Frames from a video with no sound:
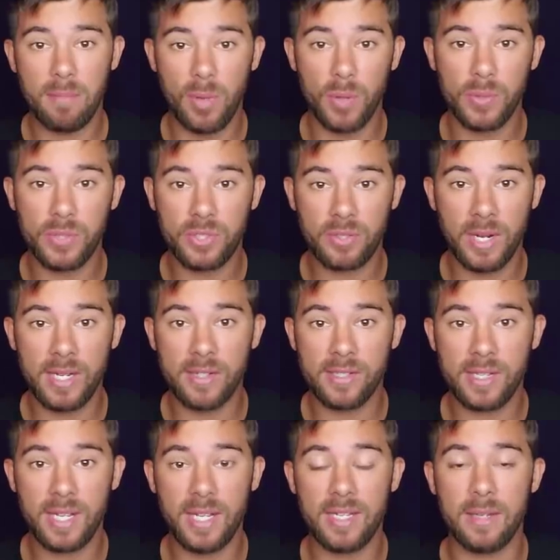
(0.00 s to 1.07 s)
most
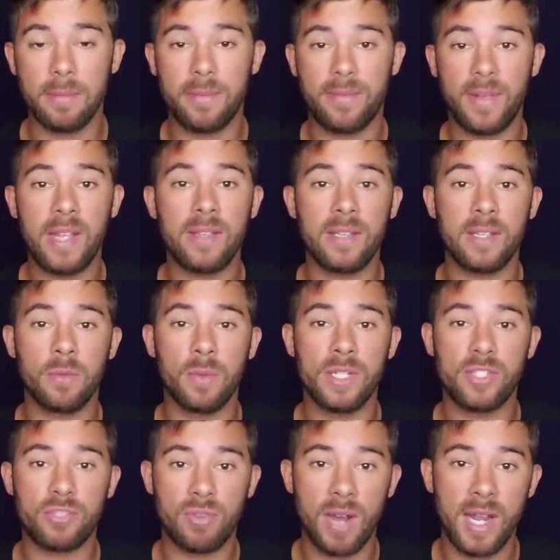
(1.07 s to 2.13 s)
traders end up failing
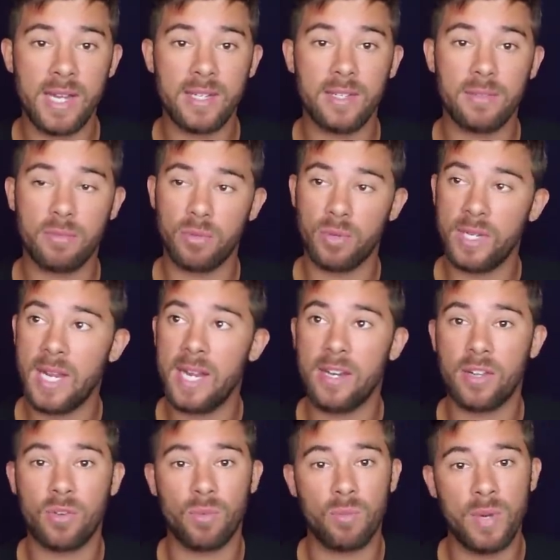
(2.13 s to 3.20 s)
when trying to create
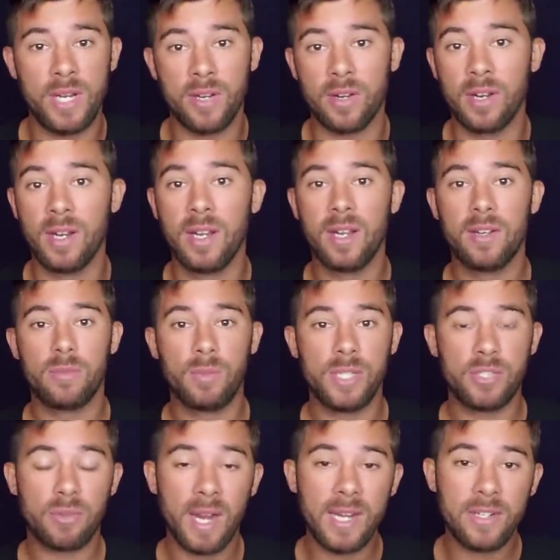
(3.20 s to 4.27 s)
a career,
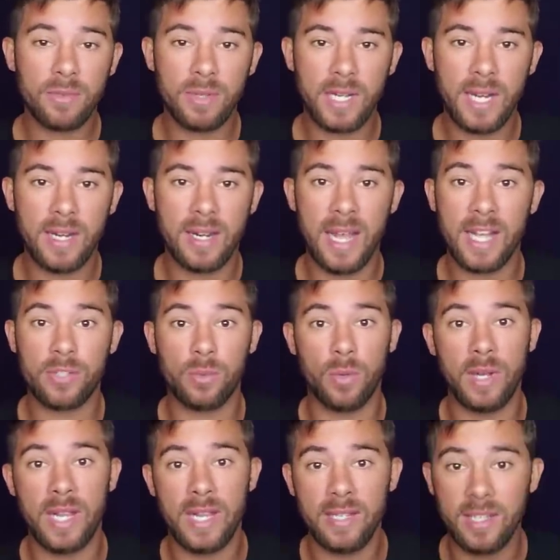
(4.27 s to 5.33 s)
when trying to create an
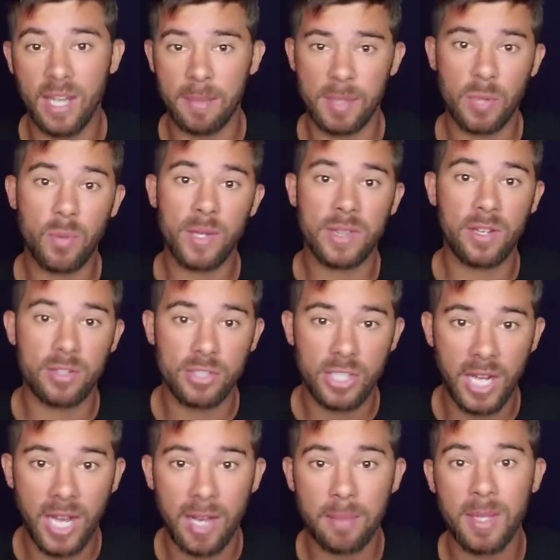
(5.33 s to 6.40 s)
actual income and quit their
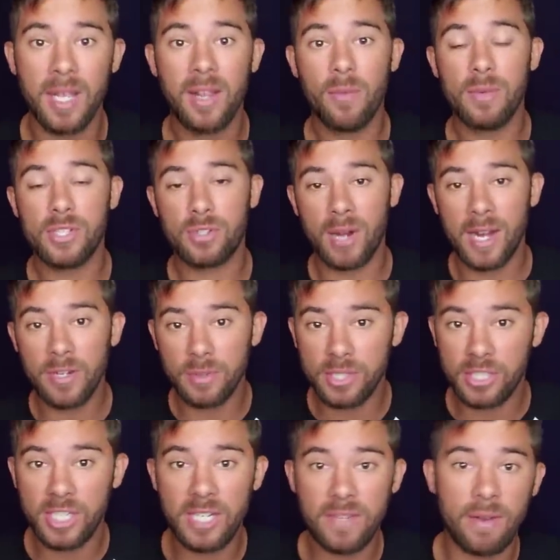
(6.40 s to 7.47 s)
job, when trying to
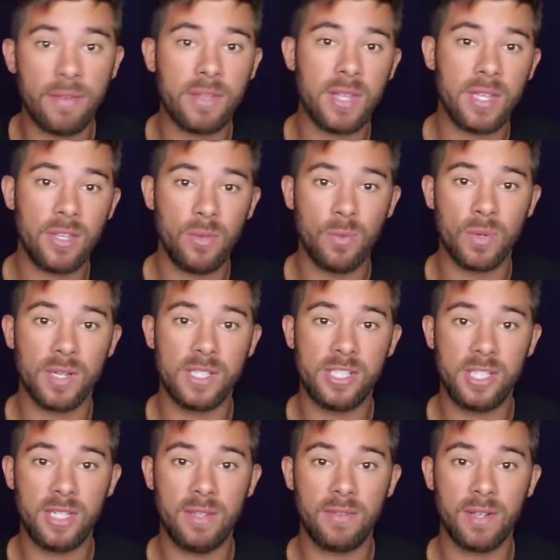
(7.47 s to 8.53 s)
achieve everything you want to
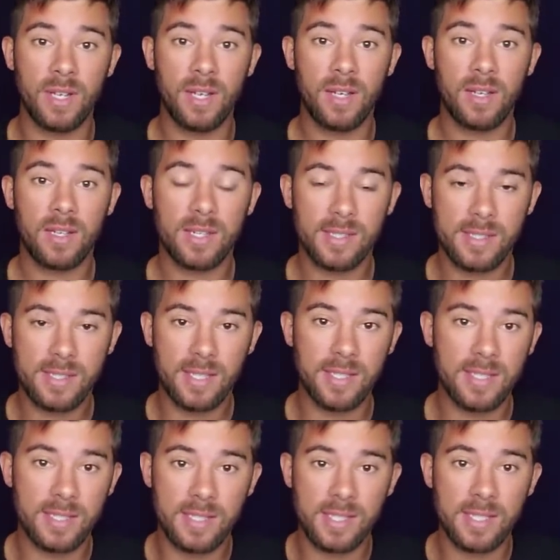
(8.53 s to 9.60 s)
achieve.
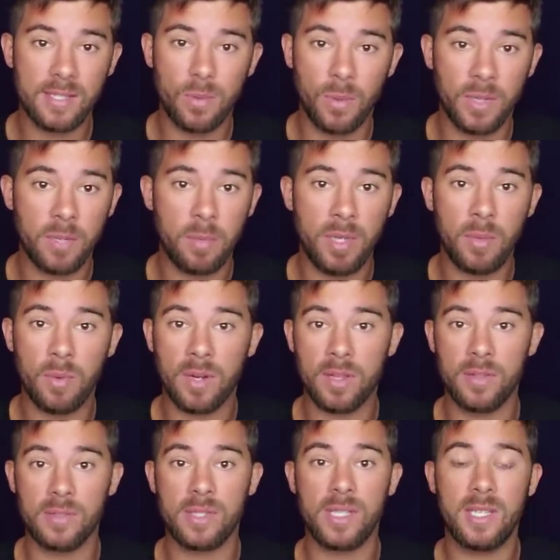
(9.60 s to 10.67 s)
Consistency is going to be one of
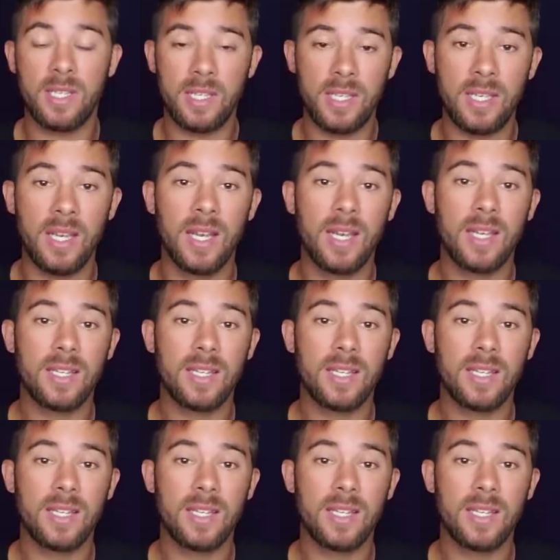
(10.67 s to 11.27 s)
those key